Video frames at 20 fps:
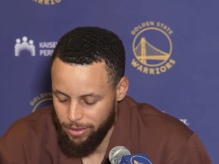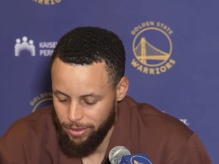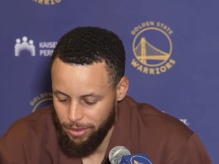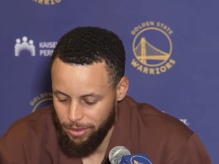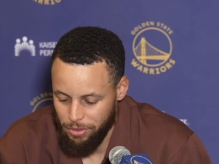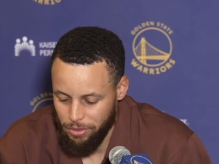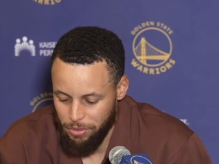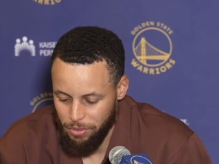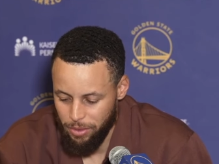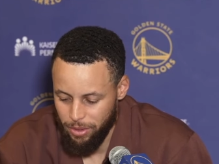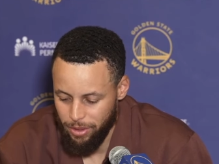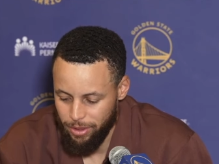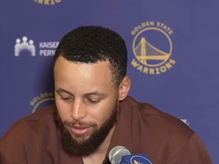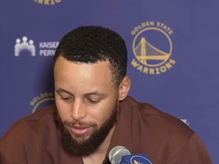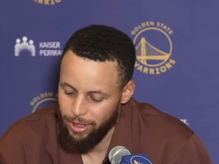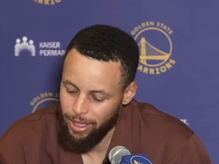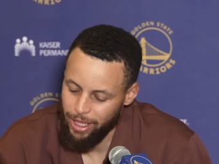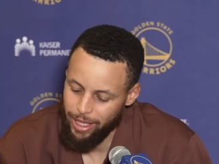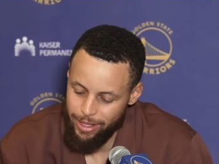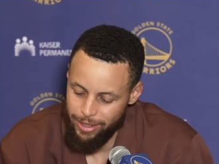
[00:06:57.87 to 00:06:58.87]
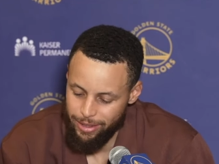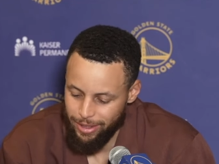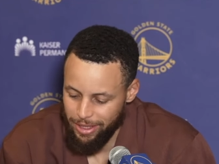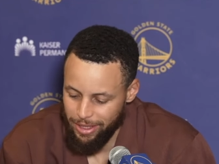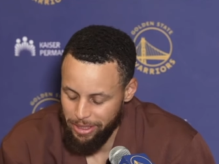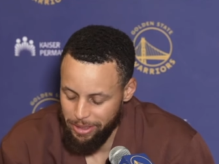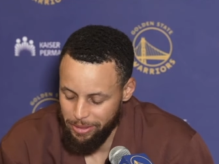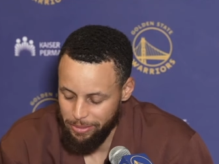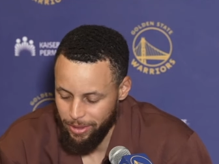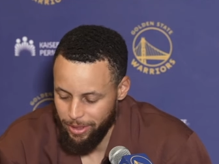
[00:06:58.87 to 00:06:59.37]
There was one last
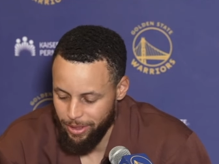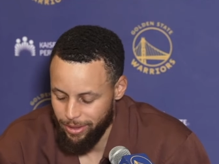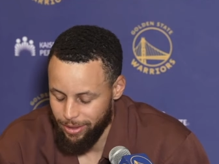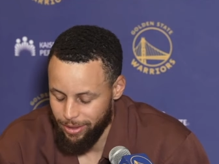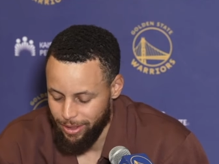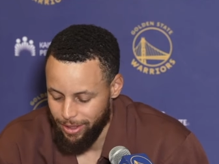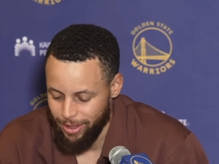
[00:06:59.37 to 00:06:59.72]
game that